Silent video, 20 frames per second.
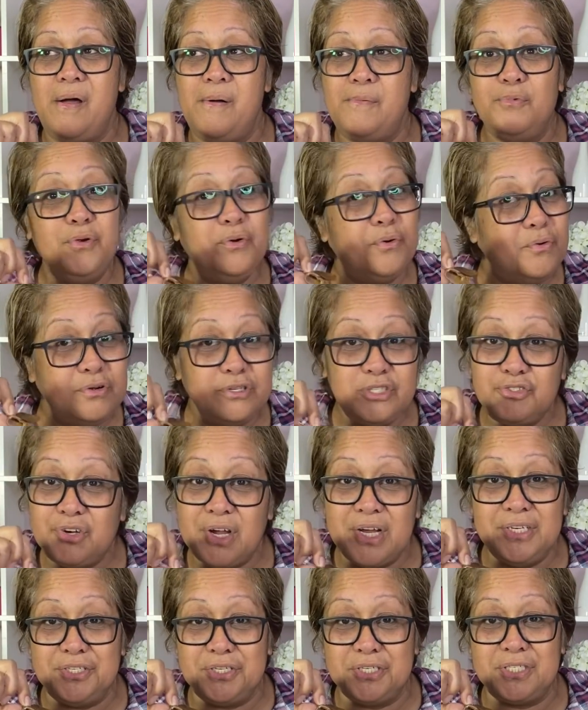We're all
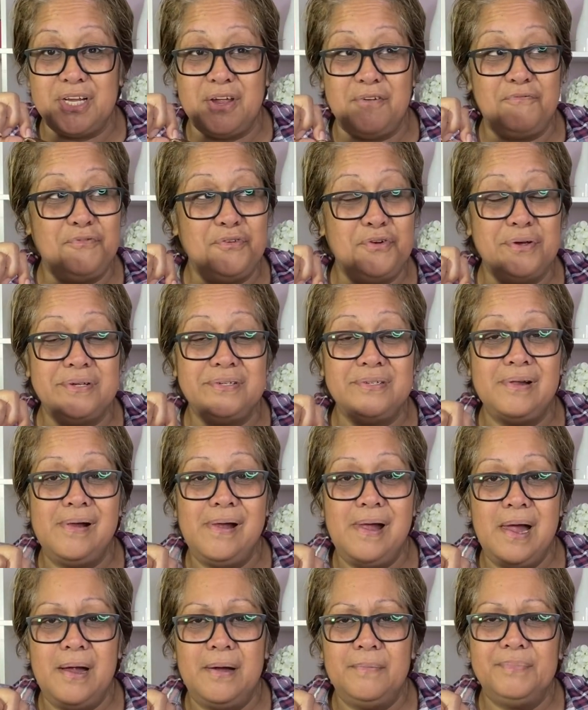strangers at first,
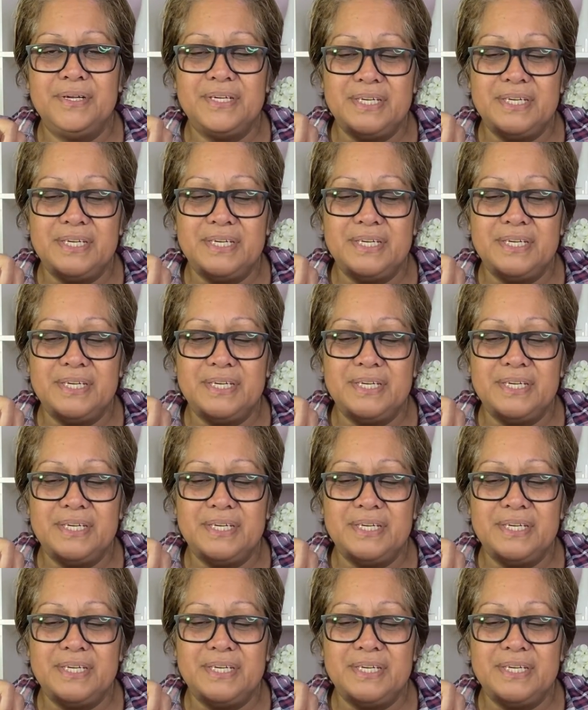but